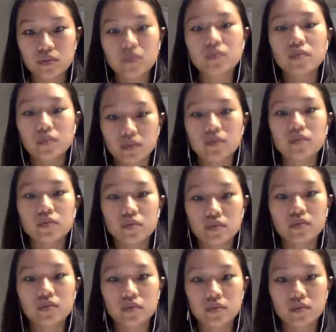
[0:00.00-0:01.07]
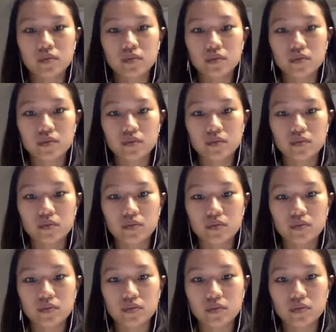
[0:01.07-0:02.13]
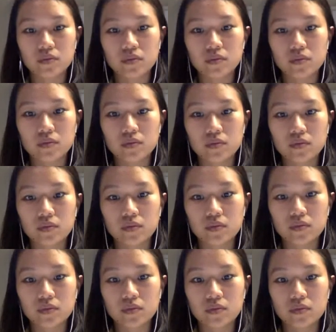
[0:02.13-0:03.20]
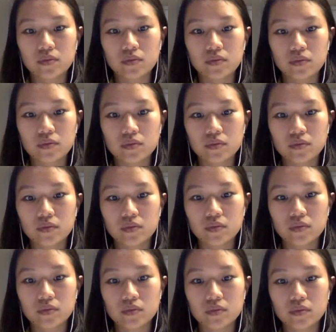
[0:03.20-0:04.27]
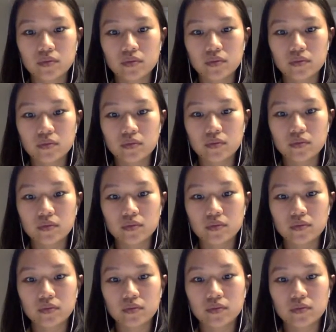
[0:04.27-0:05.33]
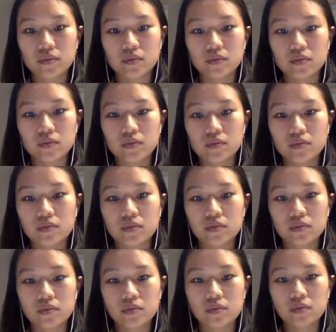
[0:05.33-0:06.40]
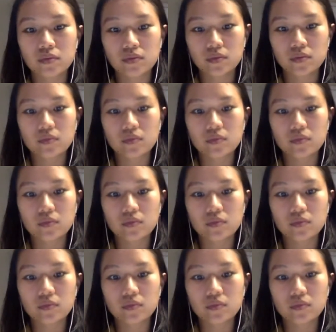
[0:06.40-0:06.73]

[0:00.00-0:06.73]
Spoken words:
(not speaking)